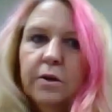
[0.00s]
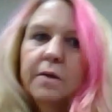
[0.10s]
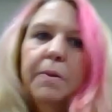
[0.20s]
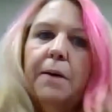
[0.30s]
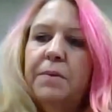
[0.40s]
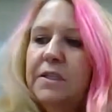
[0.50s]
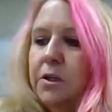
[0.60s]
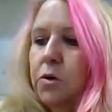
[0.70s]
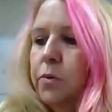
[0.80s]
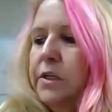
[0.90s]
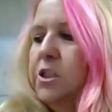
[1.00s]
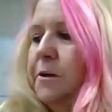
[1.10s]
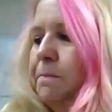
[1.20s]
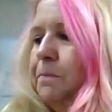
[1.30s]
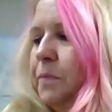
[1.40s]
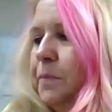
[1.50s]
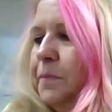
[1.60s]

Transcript: zone in the popliteal region.